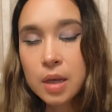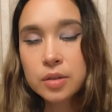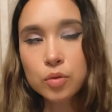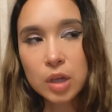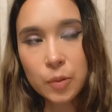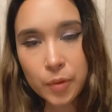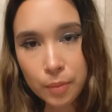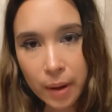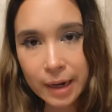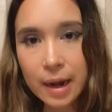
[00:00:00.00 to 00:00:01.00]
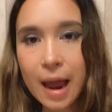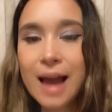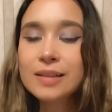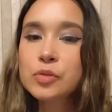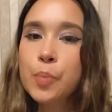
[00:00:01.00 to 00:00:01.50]
So keep in mind,
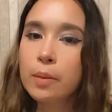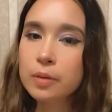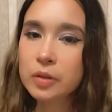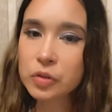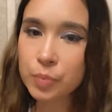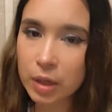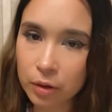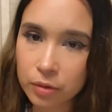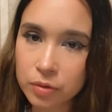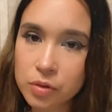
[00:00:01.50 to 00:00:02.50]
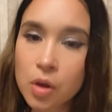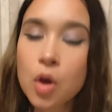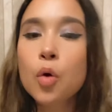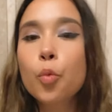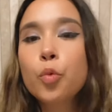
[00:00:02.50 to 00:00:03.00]
as public speakers,
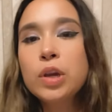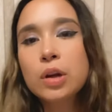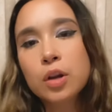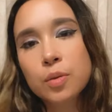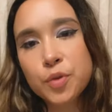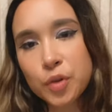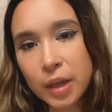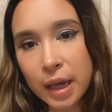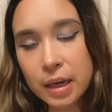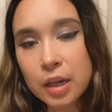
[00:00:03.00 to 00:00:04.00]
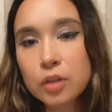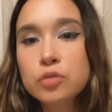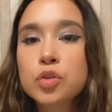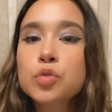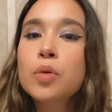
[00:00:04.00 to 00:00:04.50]
we are communicating
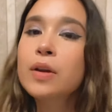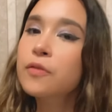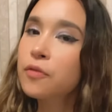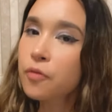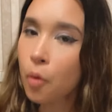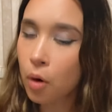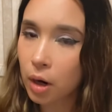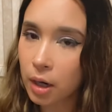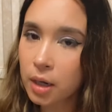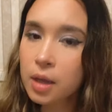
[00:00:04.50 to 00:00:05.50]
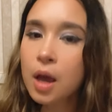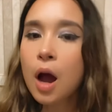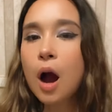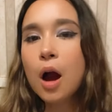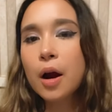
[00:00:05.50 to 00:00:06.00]
to and for
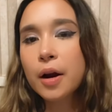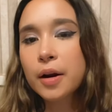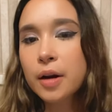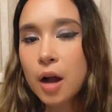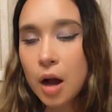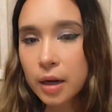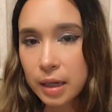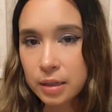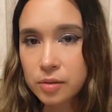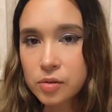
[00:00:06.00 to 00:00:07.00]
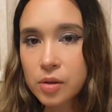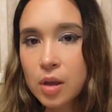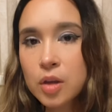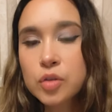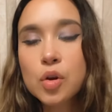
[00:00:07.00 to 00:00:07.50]
our audience.
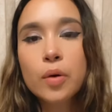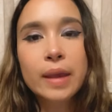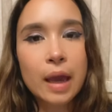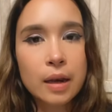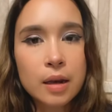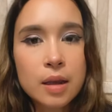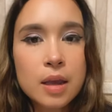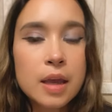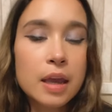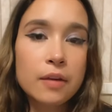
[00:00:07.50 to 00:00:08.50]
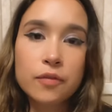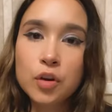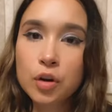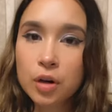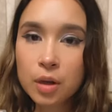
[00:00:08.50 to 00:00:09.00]
So again, if
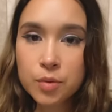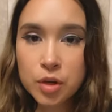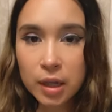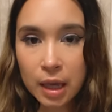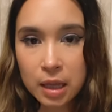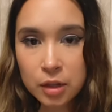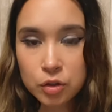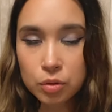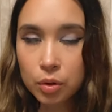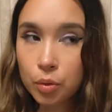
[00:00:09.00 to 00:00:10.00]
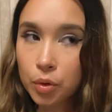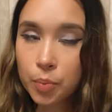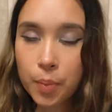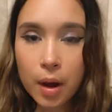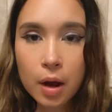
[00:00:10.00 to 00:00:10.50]
you're communicating to a
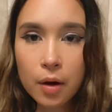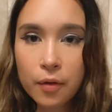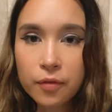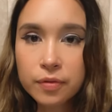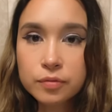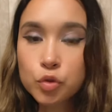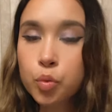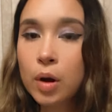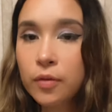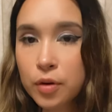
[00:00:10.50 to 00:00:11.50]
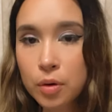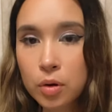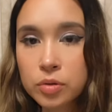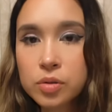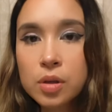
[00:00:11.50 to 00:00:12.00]
group of
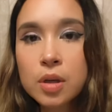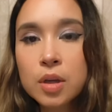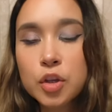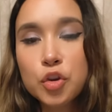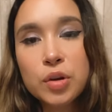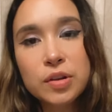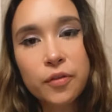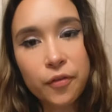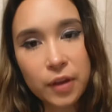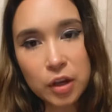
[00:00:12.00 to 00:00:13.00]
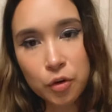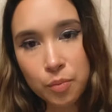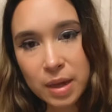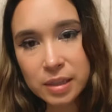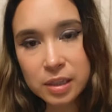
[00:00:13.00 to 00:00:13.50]
12-year-olds, you need to fit your
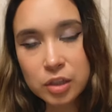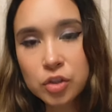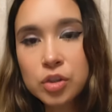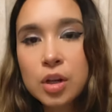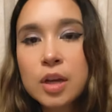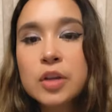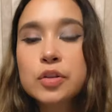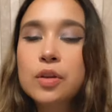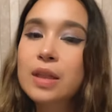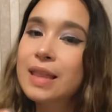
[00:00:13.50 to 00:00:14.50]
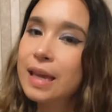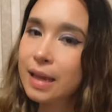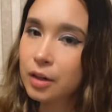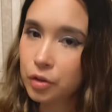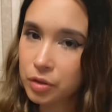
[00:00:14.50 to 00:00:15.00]
message so that they
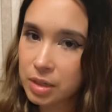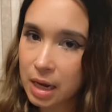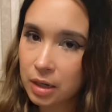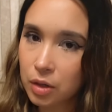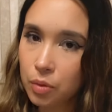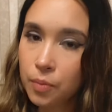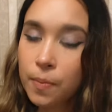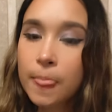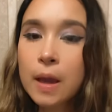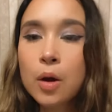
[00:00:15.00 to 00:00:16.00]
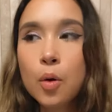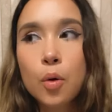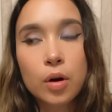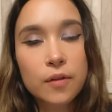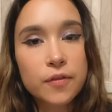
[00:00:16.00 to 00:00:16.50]
can understand you.
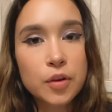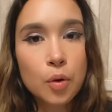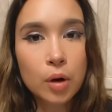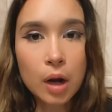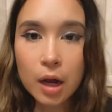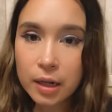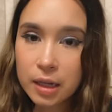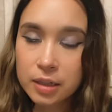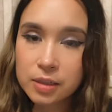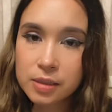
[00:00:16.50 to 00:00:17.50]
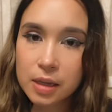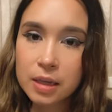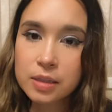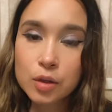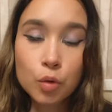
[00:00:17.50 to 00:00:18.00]
Or if your audience
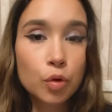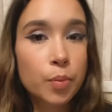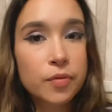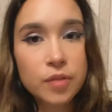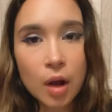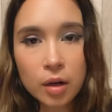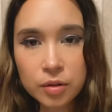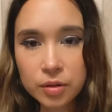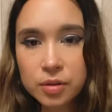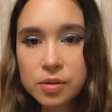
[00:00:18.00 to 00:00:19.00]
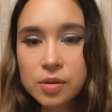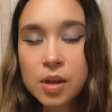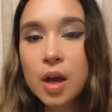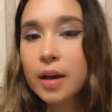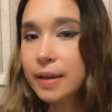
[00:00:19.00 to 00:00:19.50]
is a group of doctors,
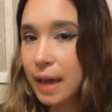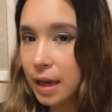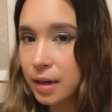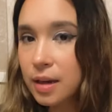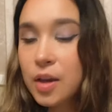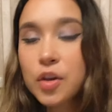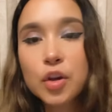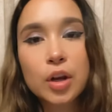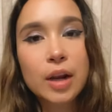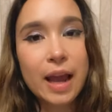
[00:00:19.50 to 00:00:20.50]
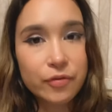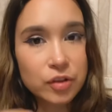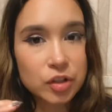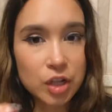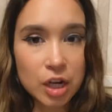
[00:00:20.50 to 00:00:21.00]
again, you're going to have
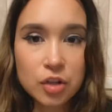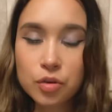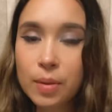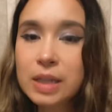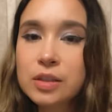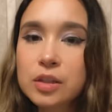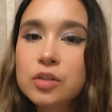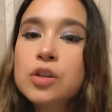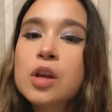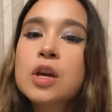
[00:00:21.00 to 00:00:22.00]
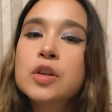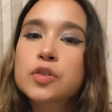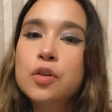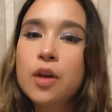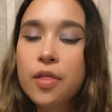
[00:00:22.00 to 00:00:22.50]
to change your message
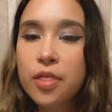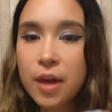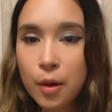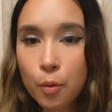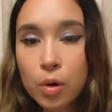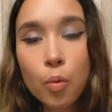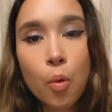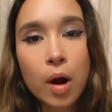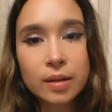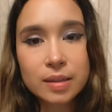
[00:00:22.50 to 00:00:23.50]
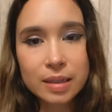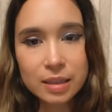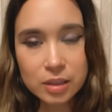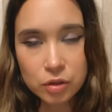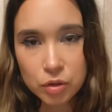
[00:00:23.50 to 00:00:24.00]
so that they will want to
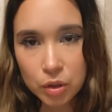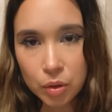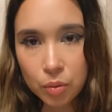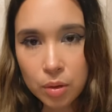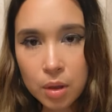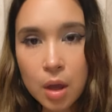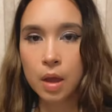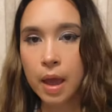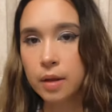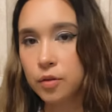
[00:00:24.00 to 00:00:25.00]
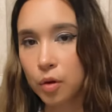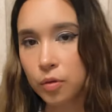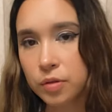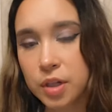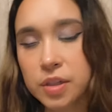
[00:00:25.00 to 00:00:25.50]
listen to you.
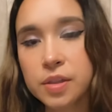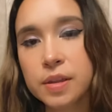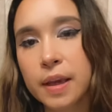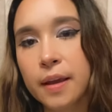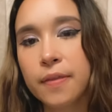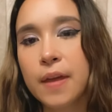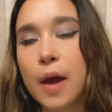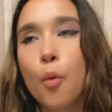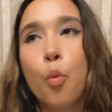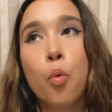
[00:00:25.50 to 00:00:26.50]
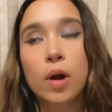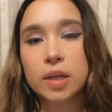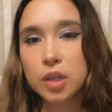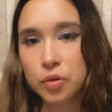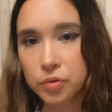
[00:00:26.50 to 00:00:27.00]
Don't just think that
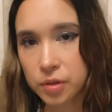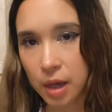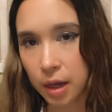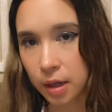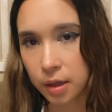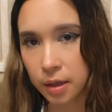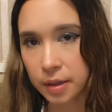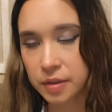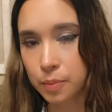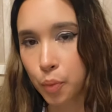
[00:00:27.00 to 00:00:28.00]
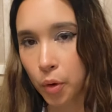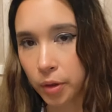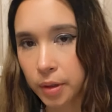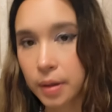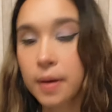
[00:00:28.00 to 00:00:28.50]
what you say is
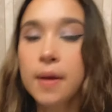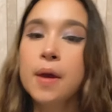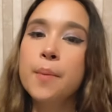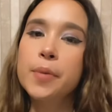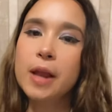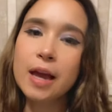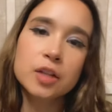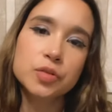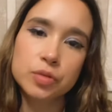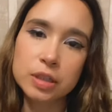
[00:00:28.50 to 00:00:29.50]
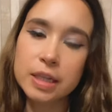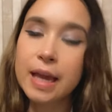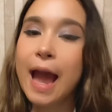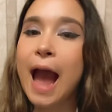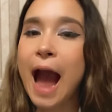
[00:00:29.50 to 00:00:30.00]
important, but actually
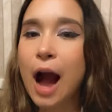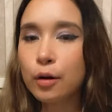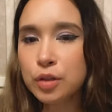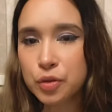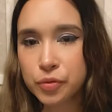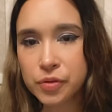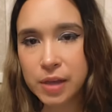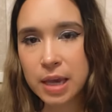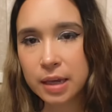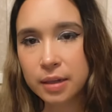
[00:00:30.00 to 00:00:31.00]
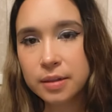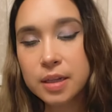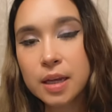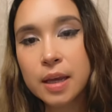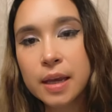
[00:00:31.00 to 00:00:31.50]
how you say it
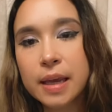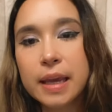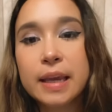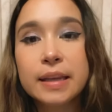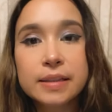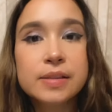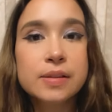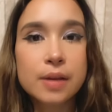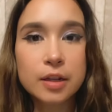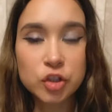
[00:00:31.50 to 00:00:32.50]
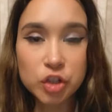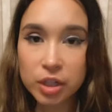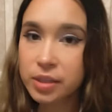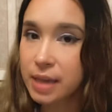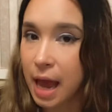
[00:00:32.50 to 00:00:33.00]
is
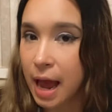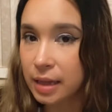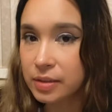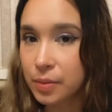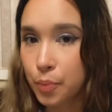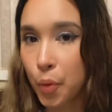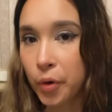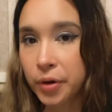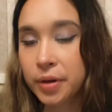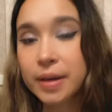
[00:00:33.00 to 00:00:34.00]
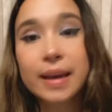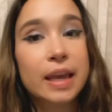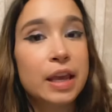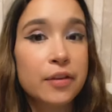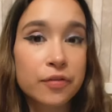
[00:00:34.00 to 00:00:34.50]
just as important,
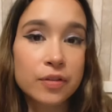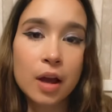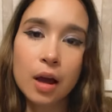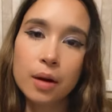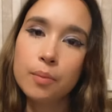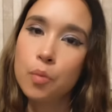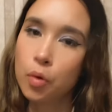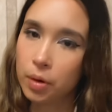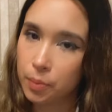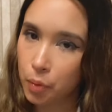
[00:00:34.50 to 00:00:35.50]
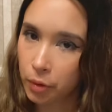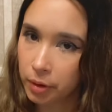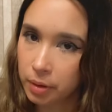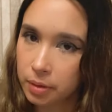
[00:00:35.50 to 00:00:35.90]
if not more important.